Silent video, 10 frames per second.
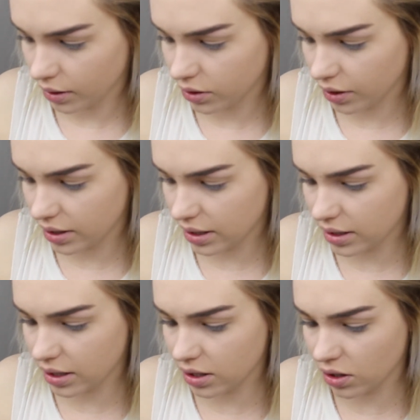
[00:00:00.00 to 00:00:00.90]
So this
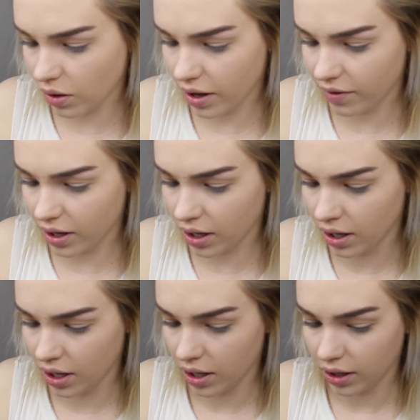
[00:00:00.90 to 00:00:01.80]
is the Zoeva
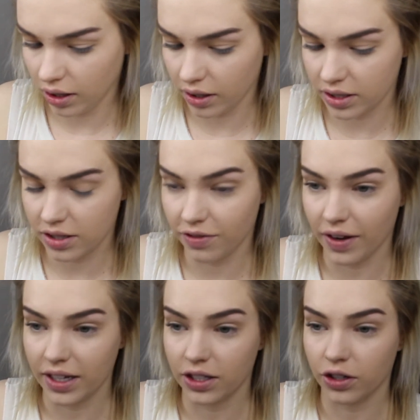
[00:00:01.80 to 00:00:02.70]
Luxe
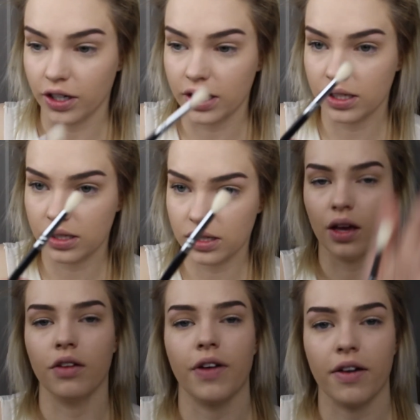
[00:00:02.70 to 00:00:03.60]
Defined Crease.
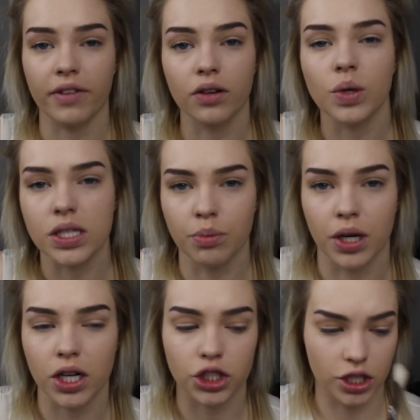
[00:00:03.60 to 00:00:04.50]
If heaven was a
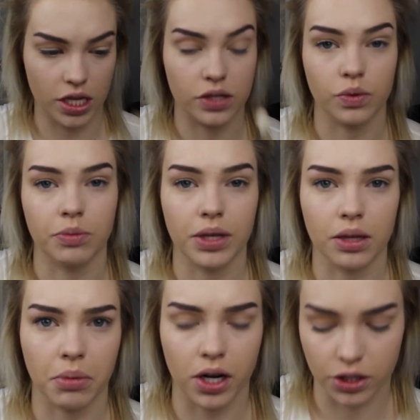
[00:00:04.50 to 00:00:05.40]
brush, this would be
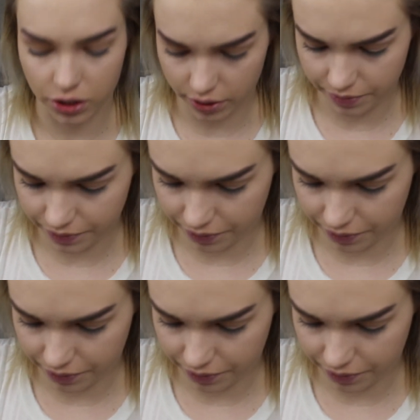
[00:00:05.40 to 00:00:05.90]
the brush.